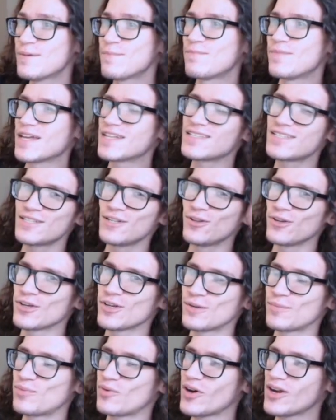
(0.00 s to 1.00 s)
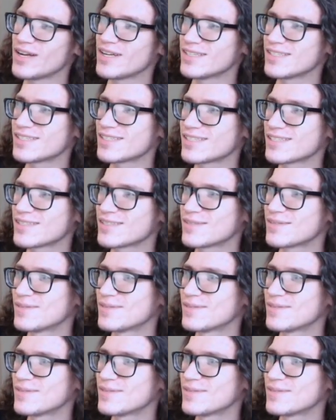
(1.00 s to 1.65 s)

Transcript: That's still a good price.